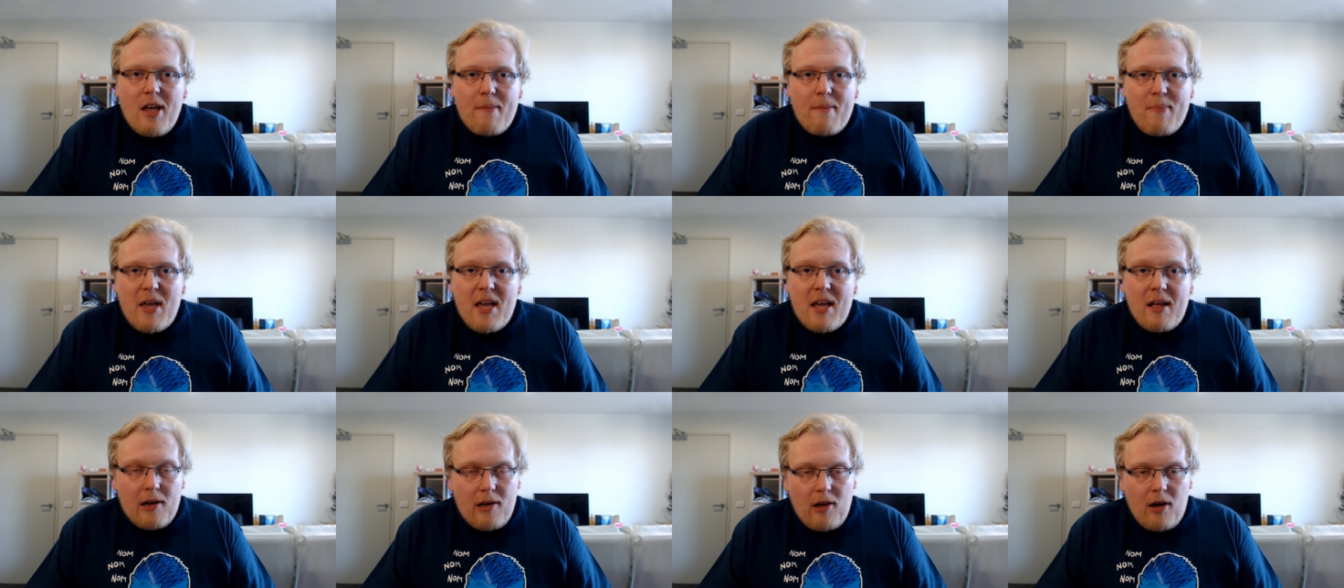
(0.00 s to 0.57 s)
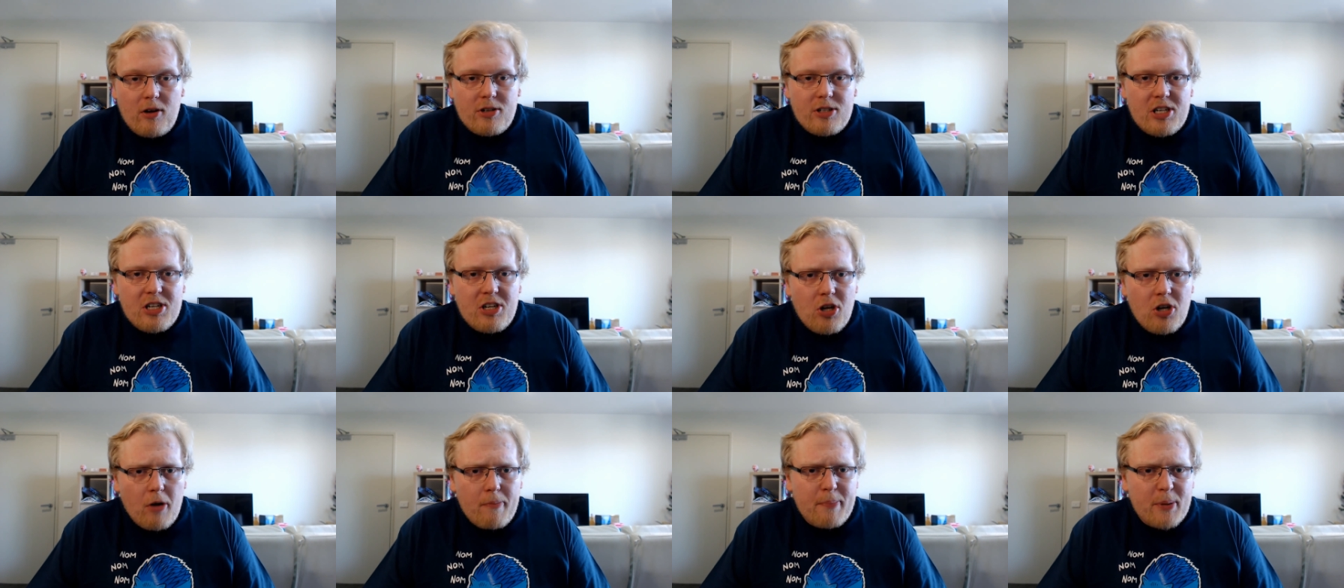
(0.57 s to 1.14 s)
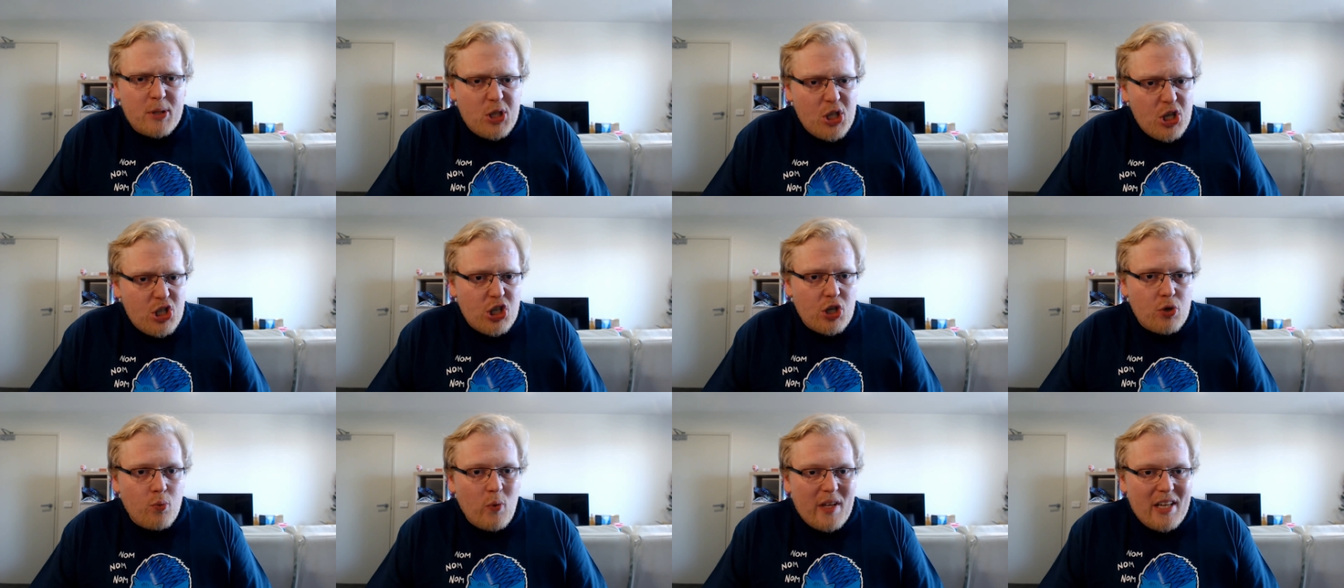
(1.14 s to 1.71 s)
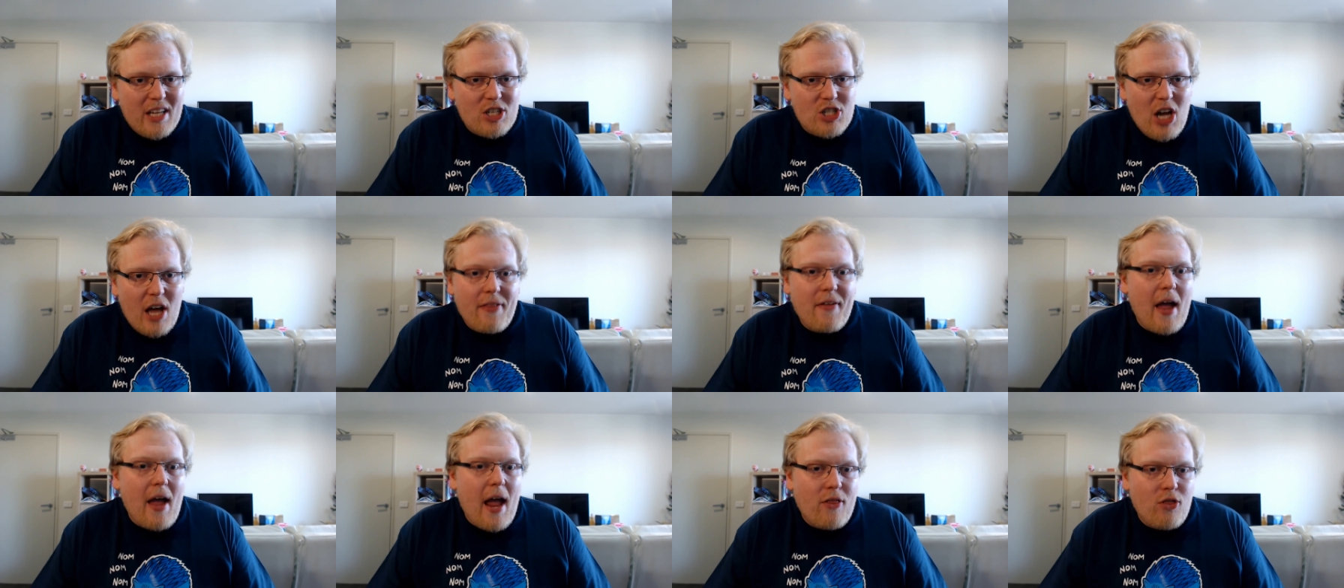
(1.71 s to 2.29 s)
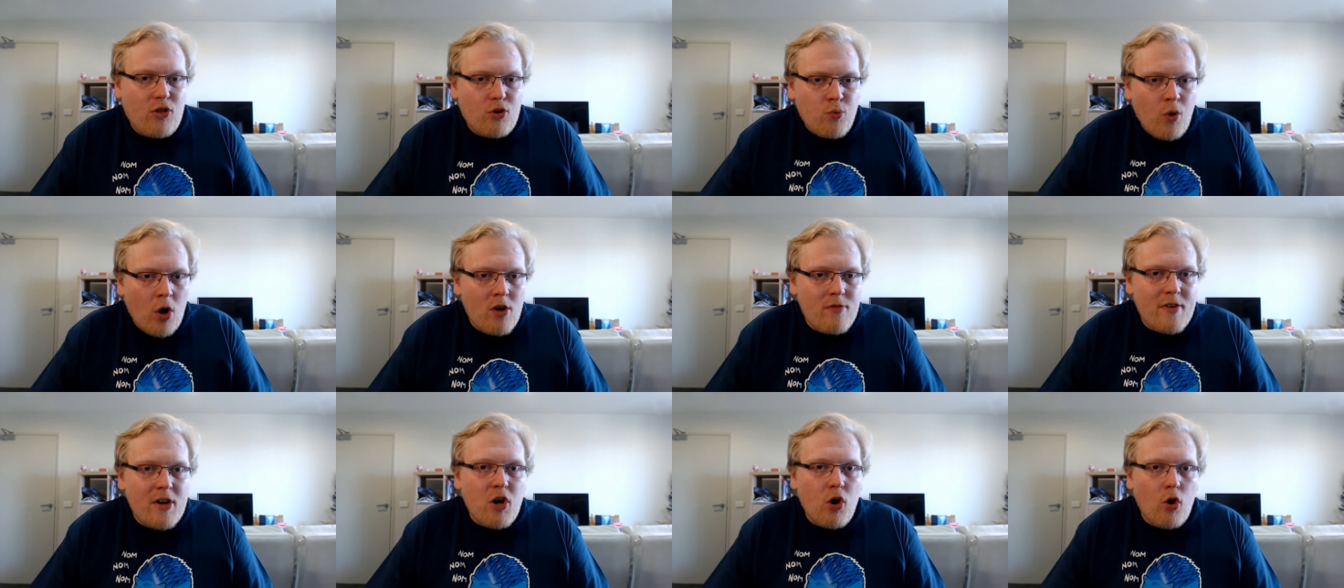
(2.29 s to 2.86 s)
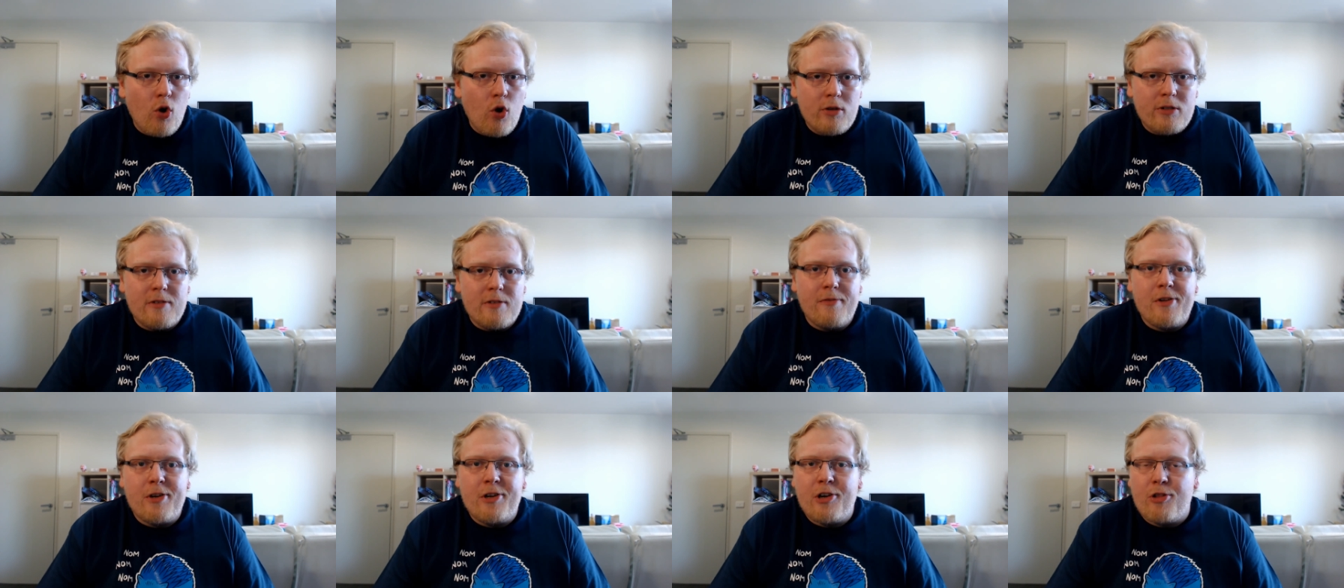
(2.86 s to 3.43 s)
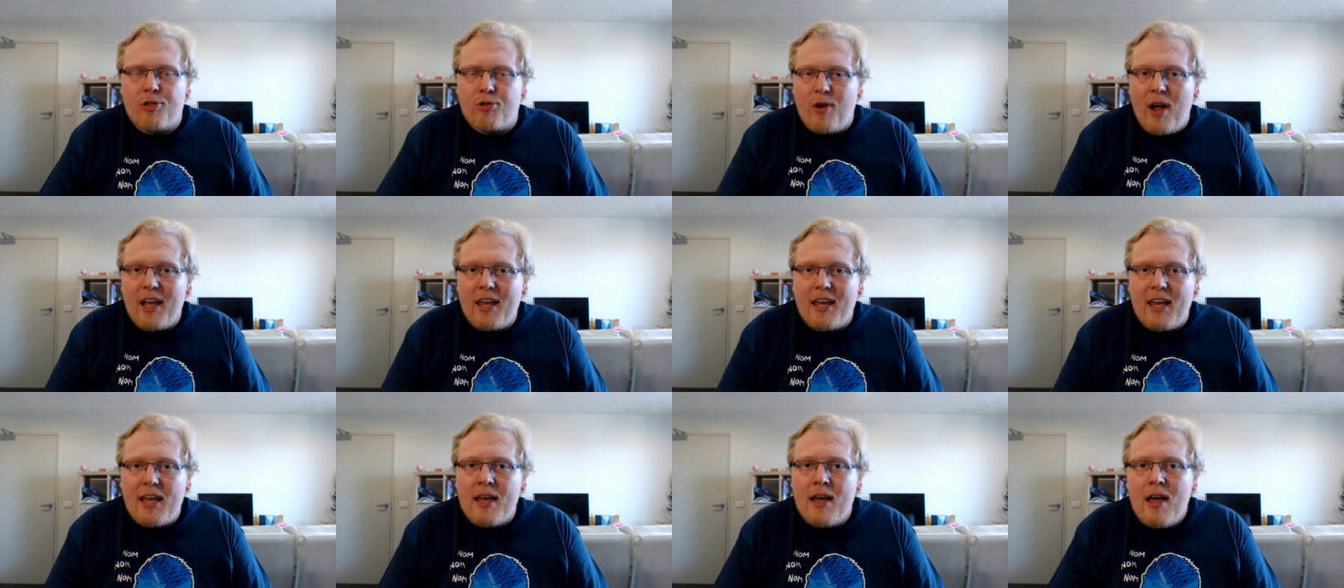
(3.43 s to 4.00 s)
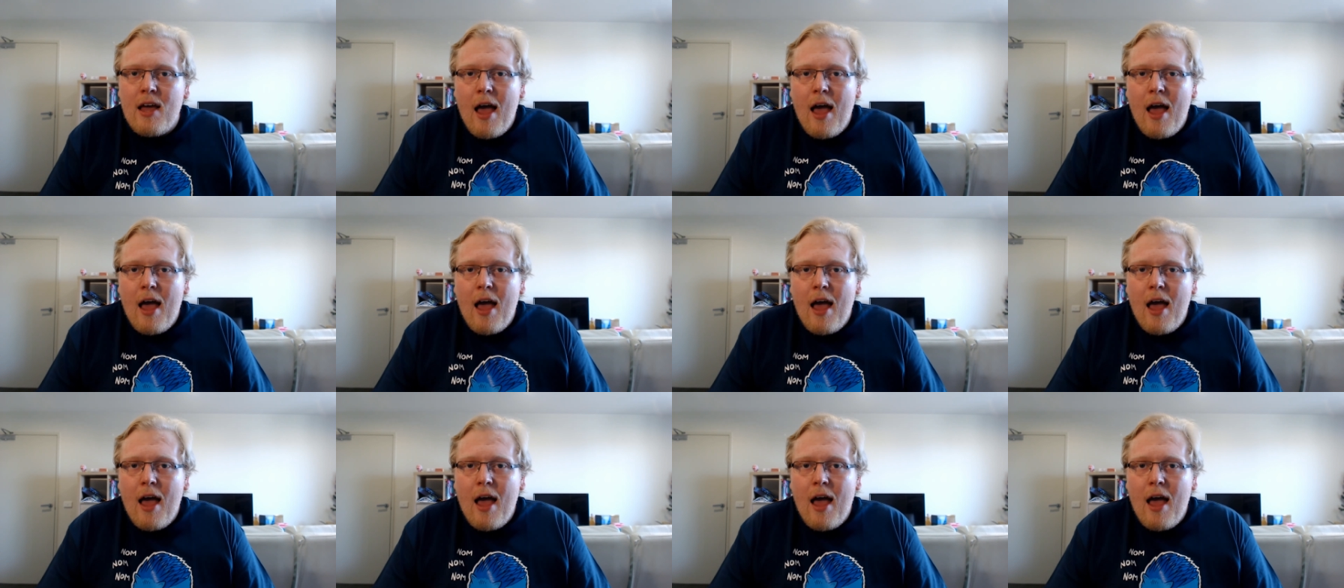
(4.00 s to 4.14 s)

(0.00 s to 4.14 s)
being locked in competition with each other and the roving hordes of the Dothraki,